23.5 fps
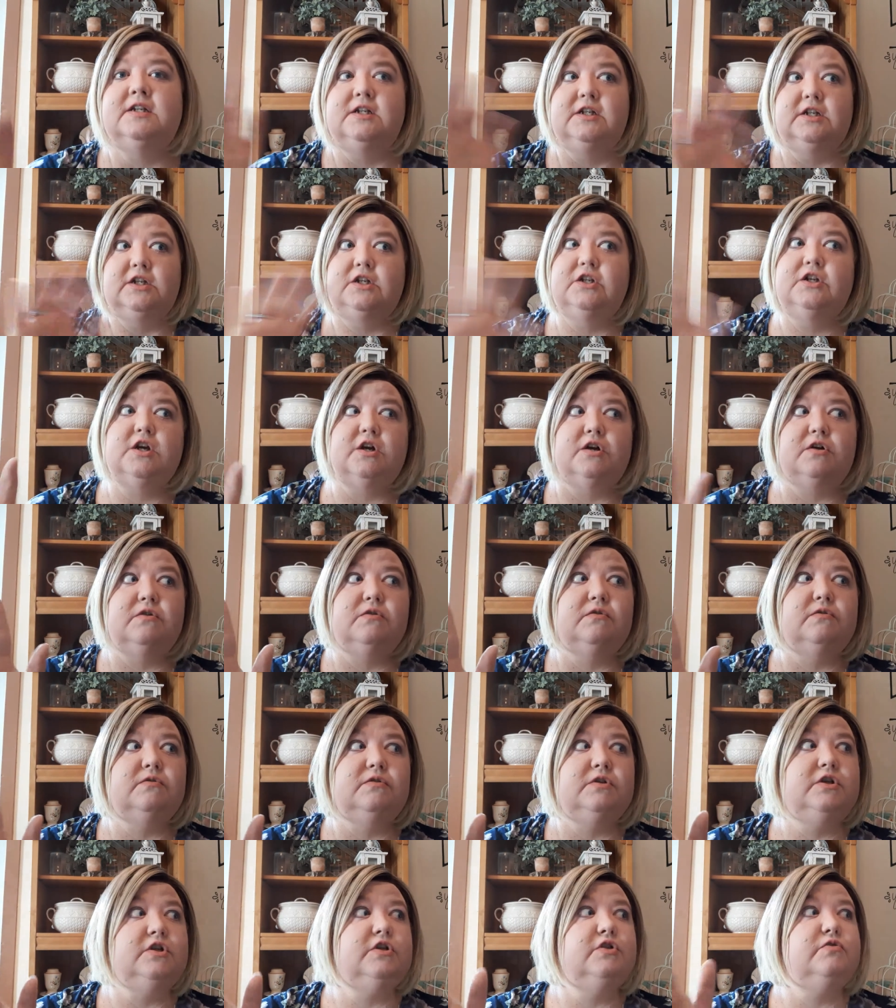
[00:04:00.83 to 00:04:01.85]
you
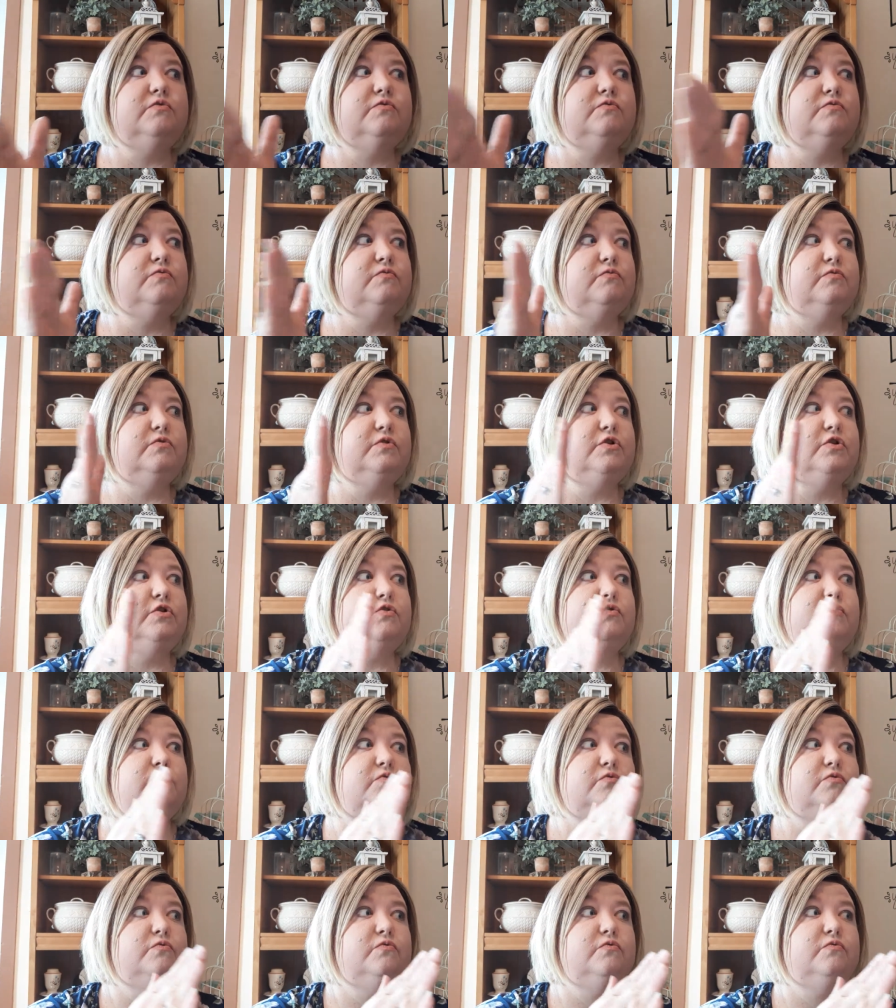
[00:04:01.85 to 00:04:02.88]
know, you,
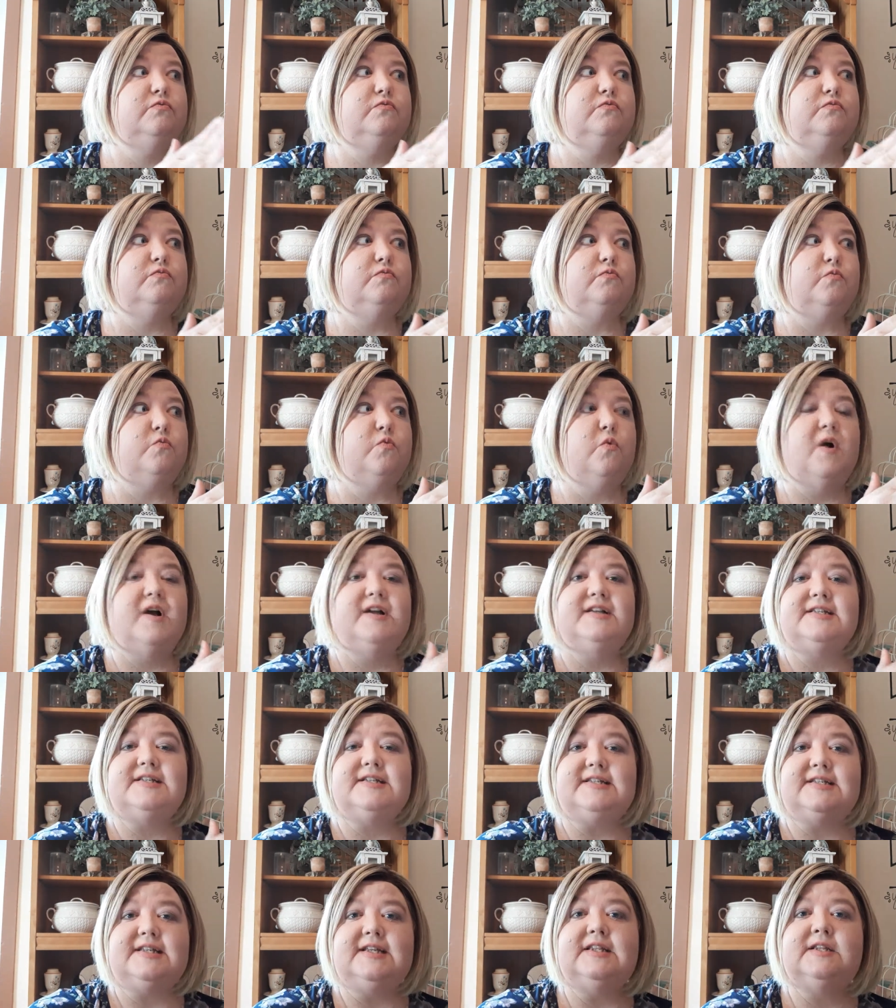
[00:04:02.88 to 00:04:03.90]
you want
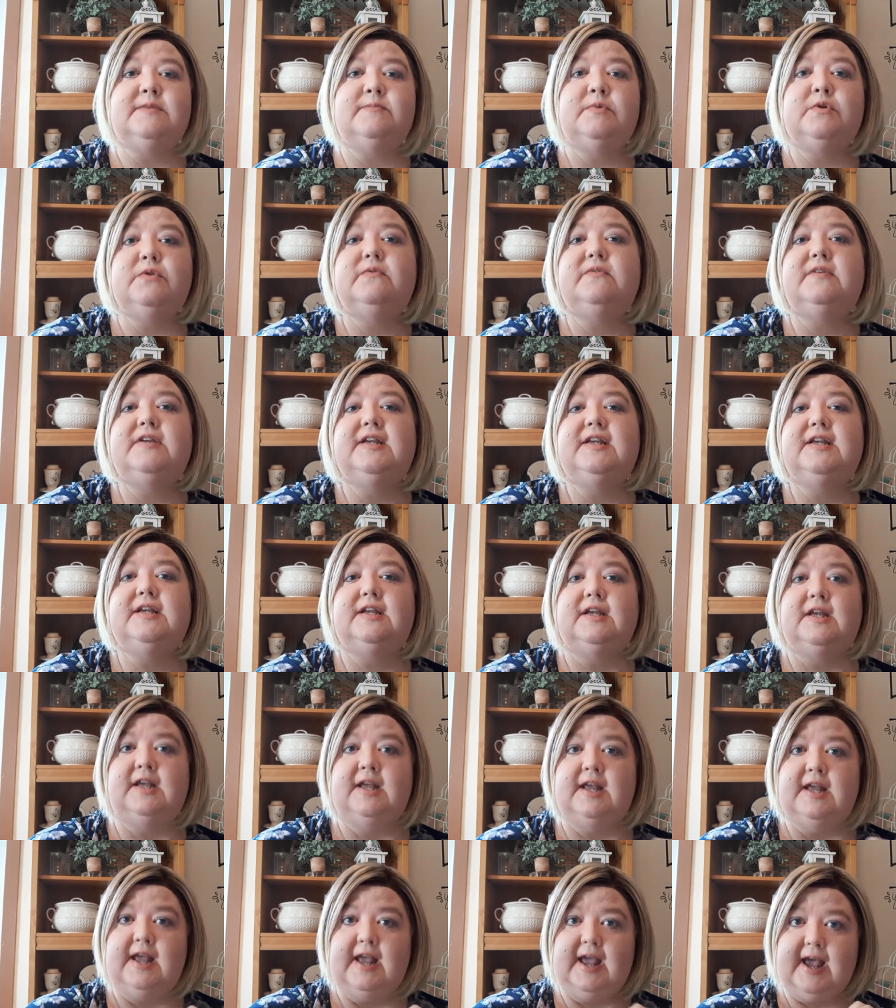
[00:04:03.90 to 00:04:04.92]
to see the movie
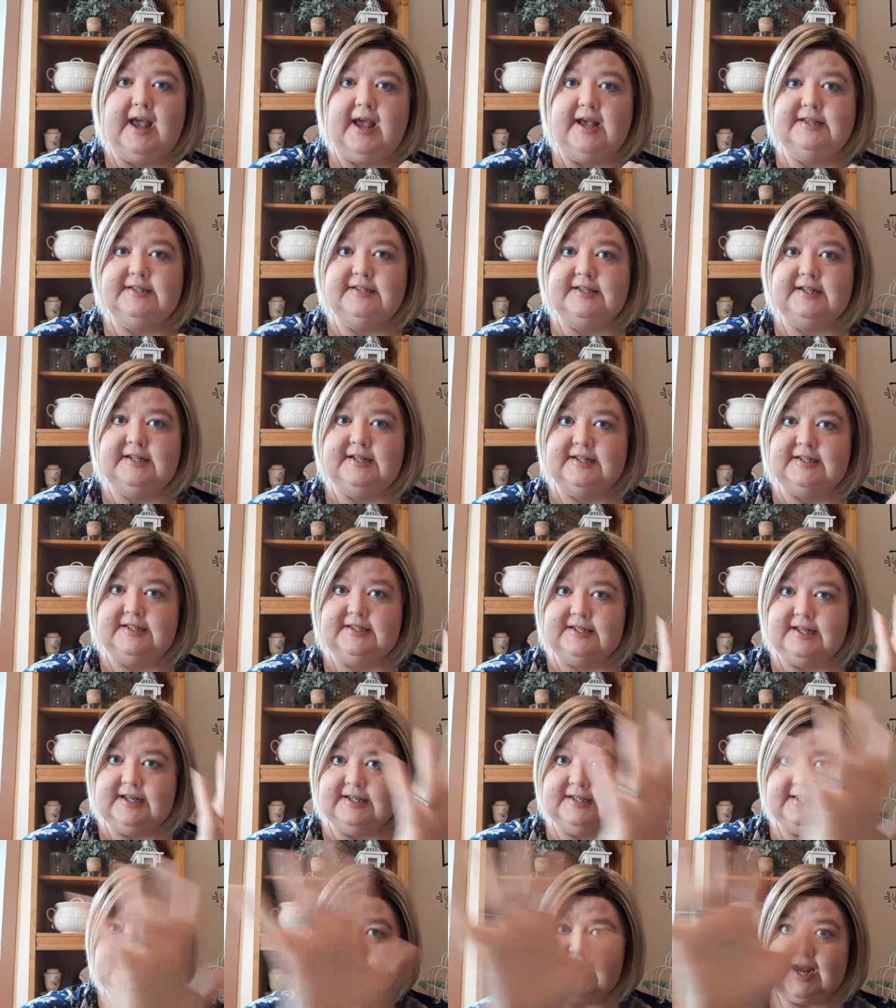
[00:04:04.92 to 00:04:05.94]
as in its
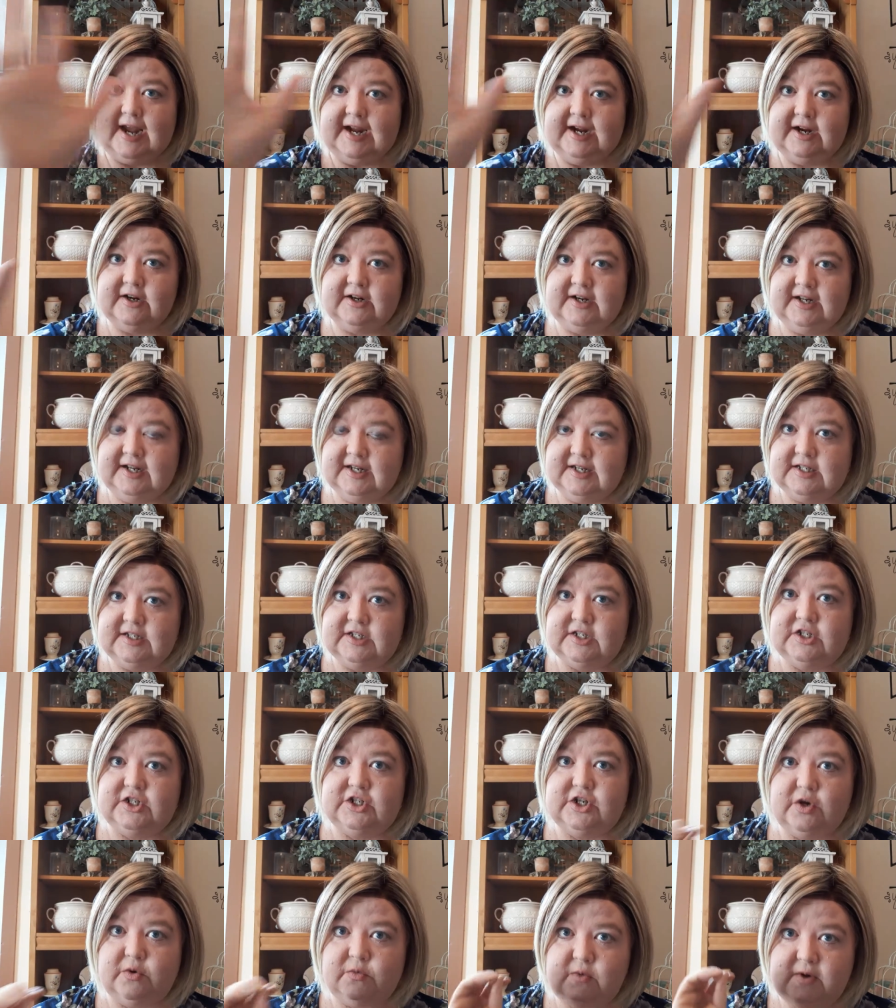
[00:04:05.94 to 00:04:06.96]
entirety
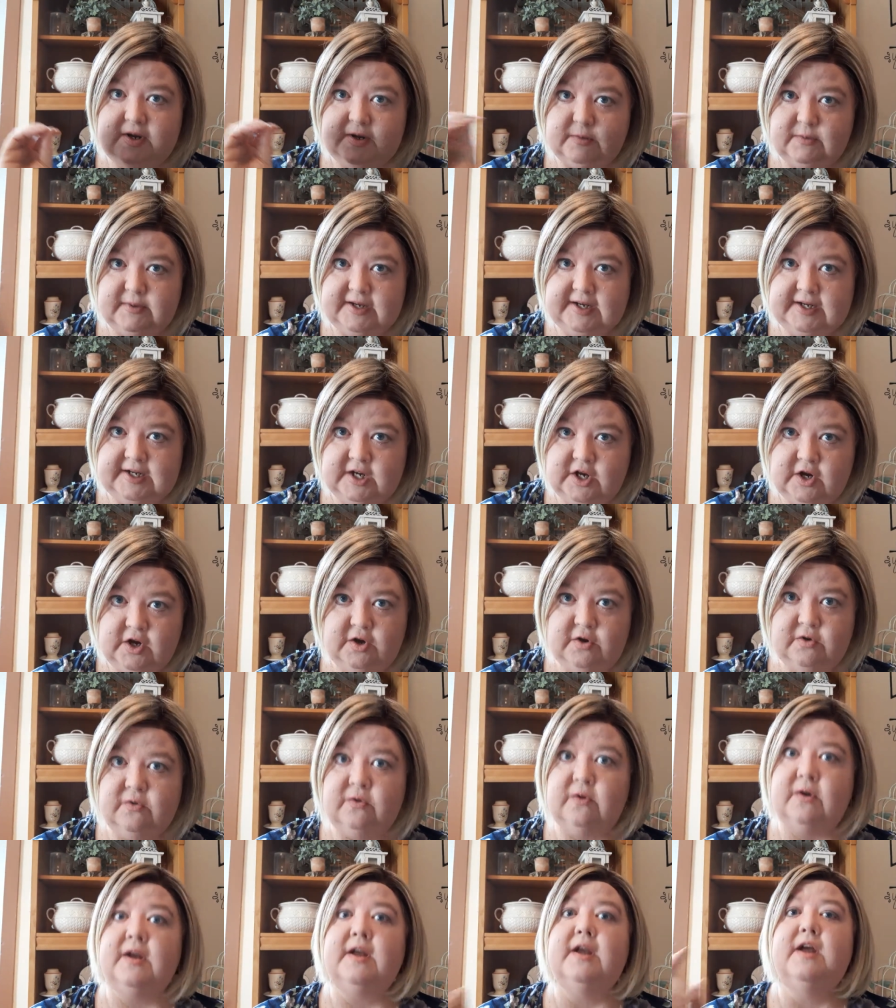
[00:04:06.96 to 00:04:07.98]
and don't want to really
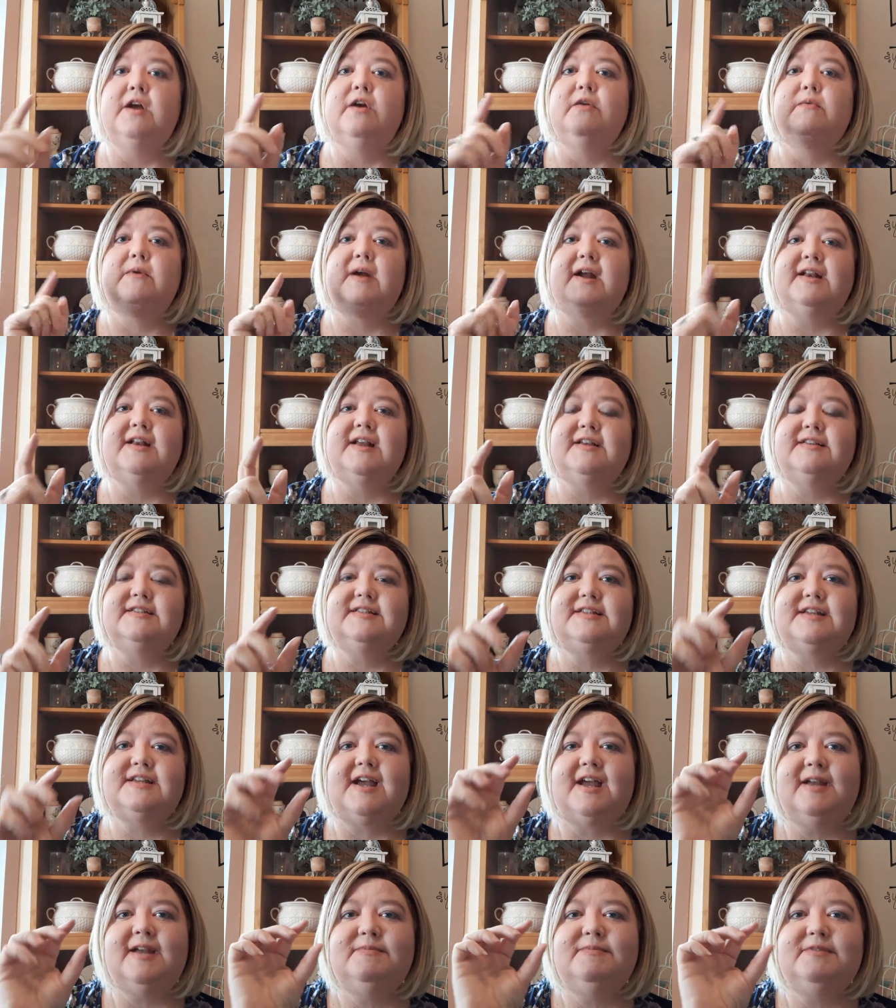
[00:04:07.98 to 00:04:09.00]
know, right now it's
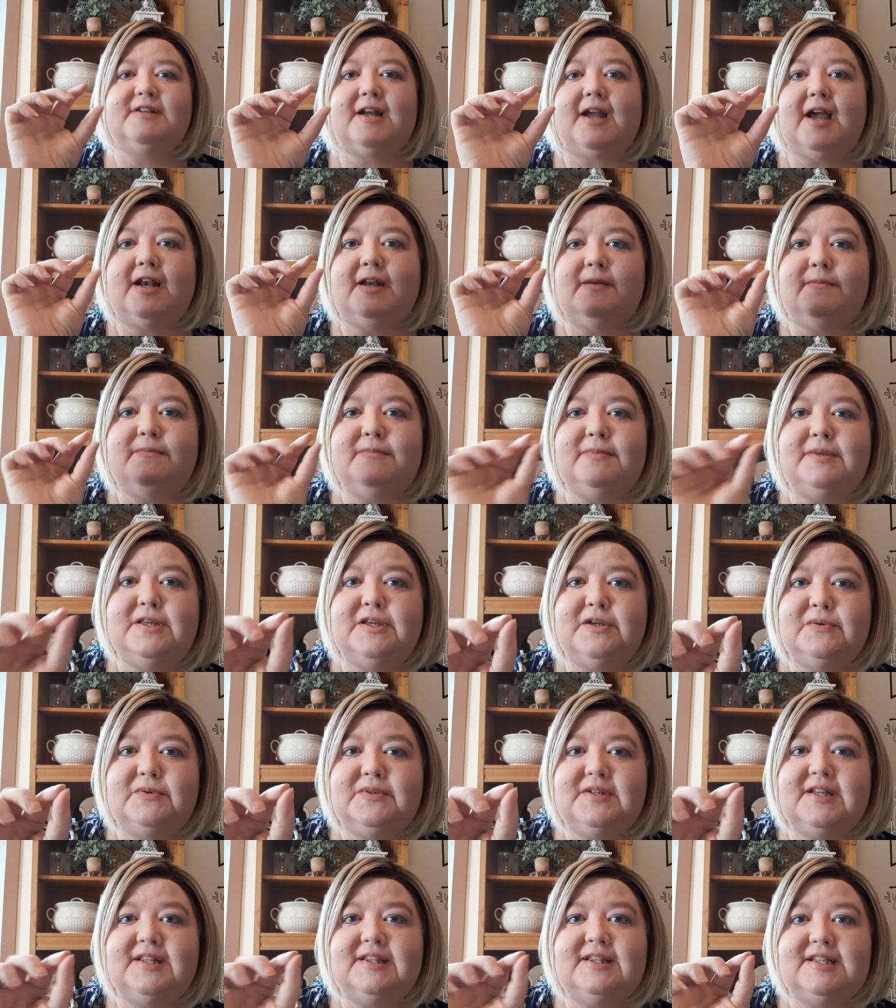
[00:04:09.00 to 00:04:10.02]
time to kind of
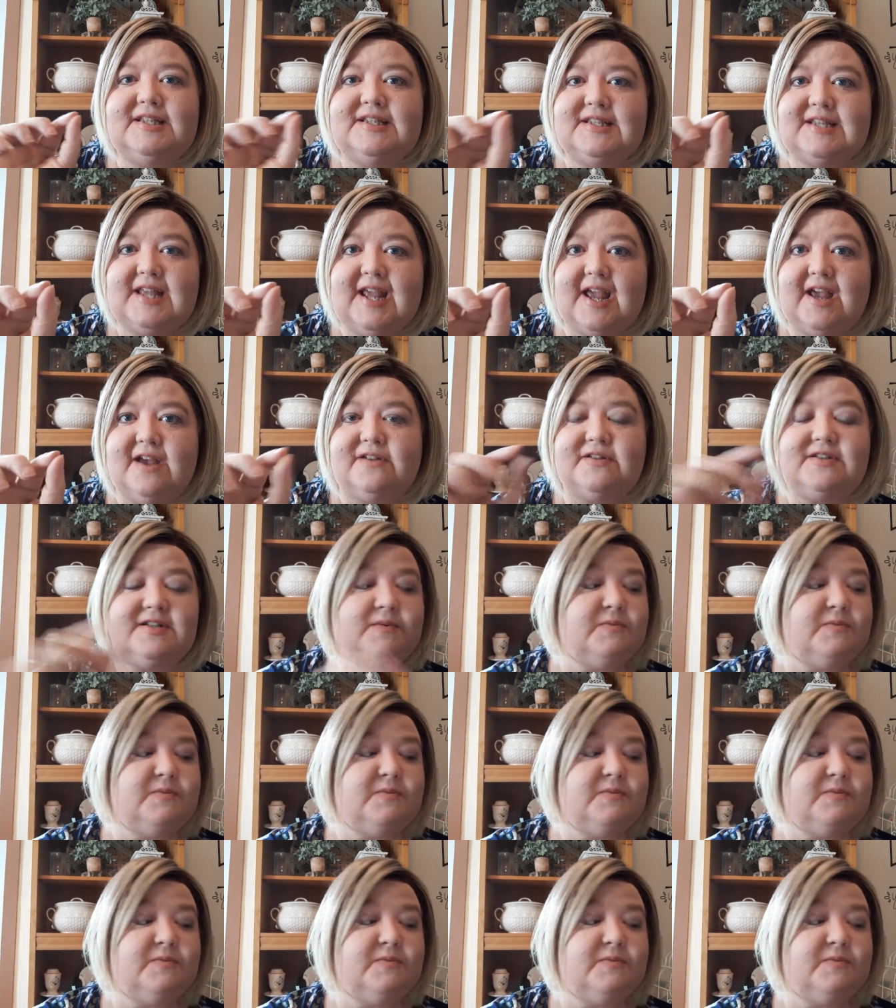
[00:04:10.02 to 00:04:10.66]
mute the sound.